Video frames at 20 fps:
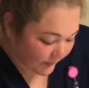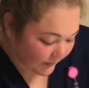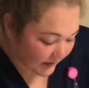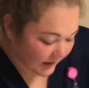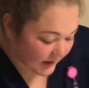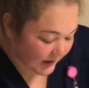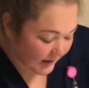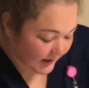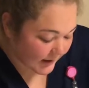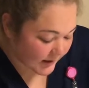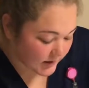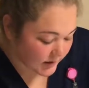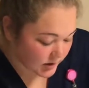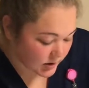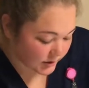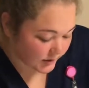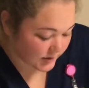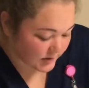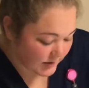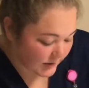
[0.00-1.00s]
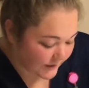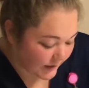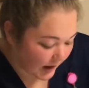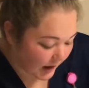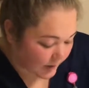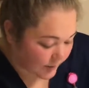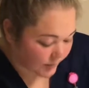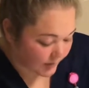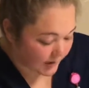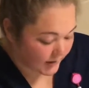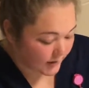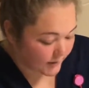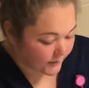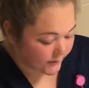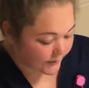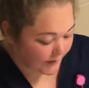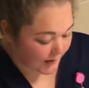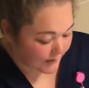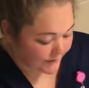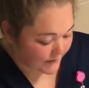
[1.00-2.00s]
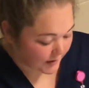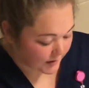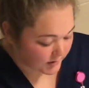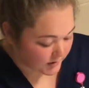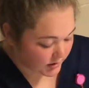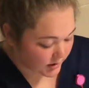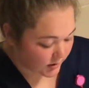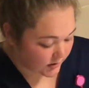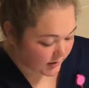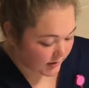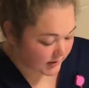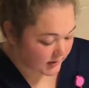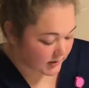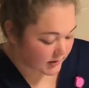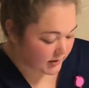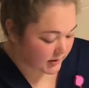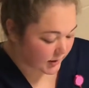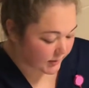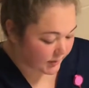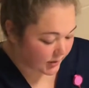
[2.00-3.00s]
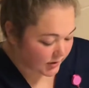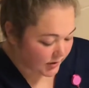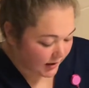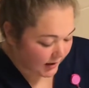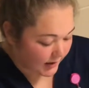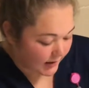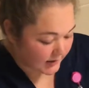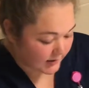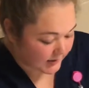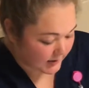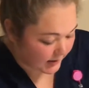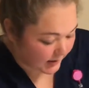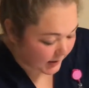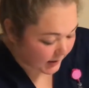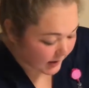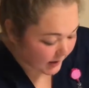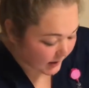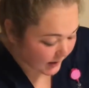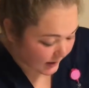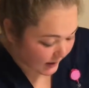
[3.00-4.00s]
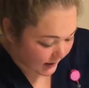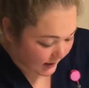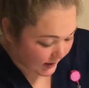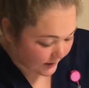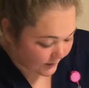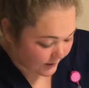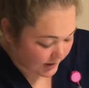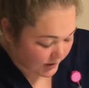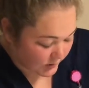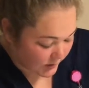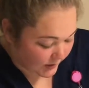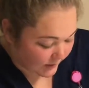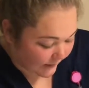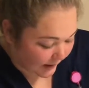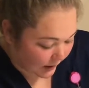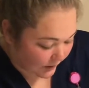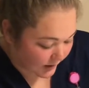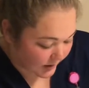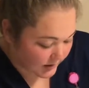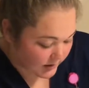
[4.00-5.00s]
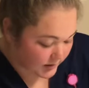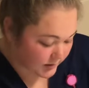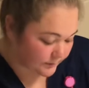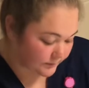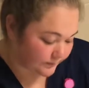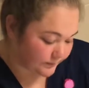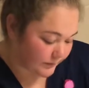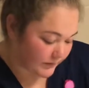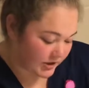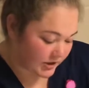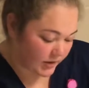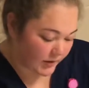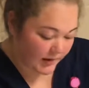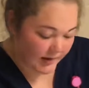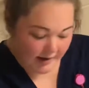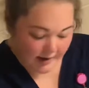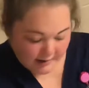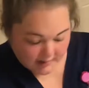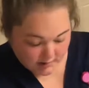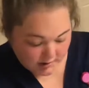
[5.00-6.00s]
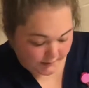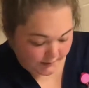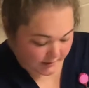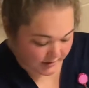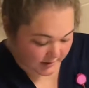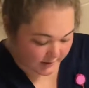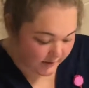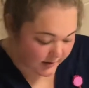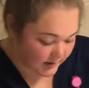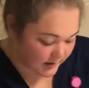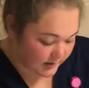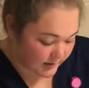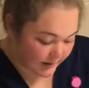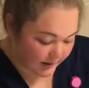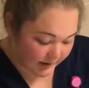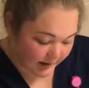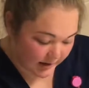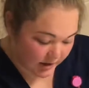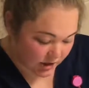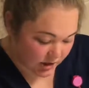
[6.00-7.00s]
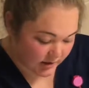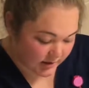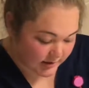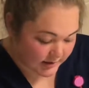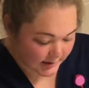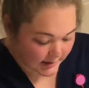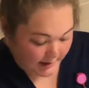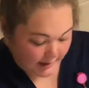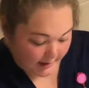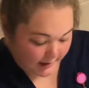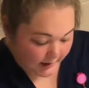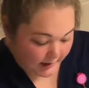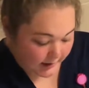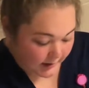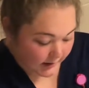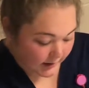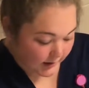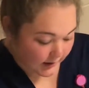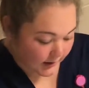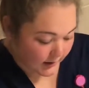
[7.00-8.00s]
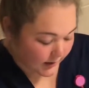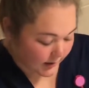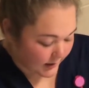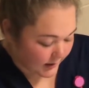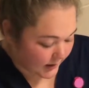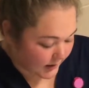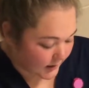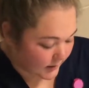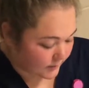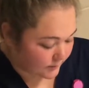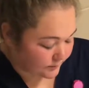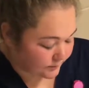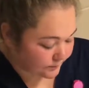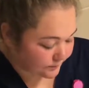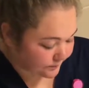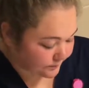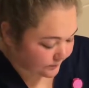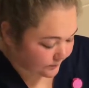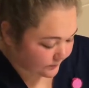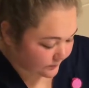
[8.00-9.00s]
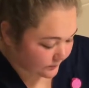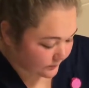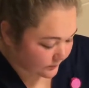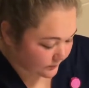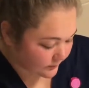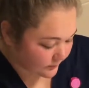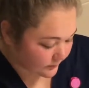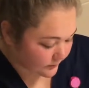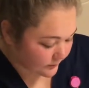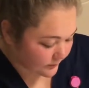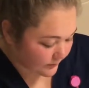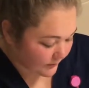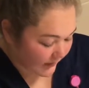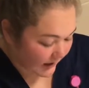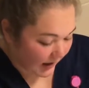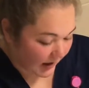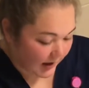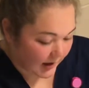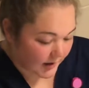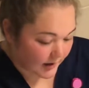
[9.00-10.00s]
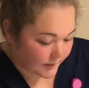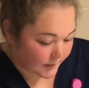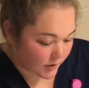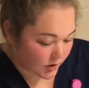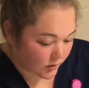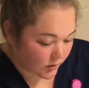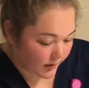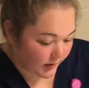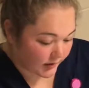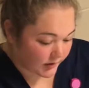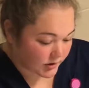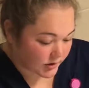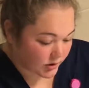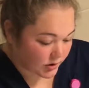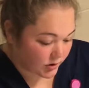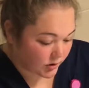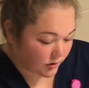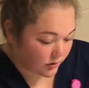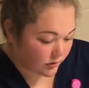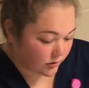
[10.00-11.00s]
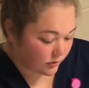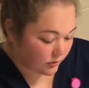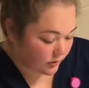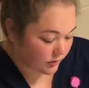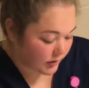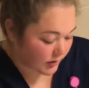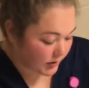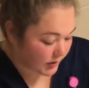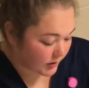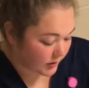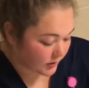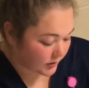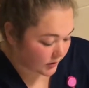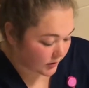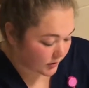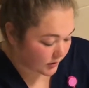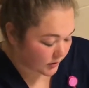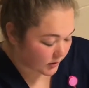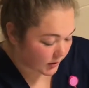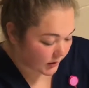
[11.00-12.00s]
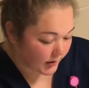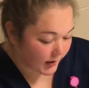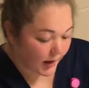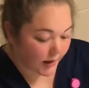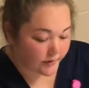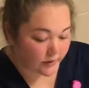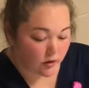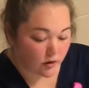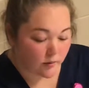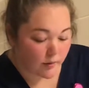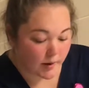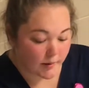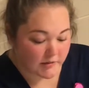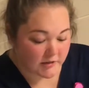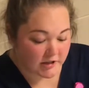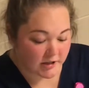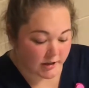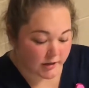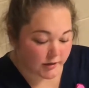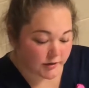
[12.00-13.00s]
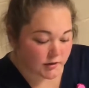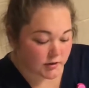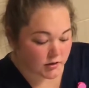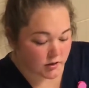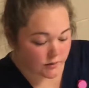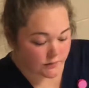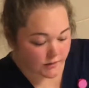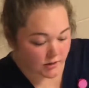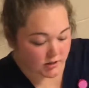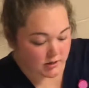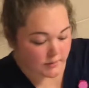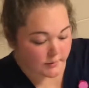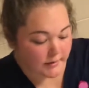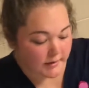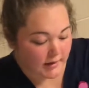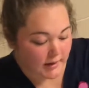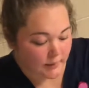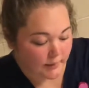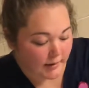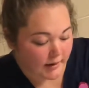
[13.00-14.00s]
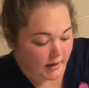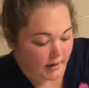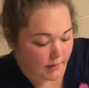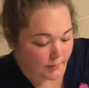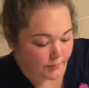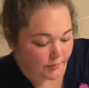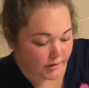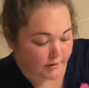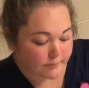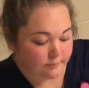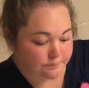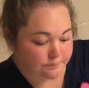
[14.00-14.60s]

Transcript: He is to receive heparin 5,000 units subcutaneously every 12 hours. So he has not received this medication today. I am going to gather all my materials. So first I'm going to get my heparin.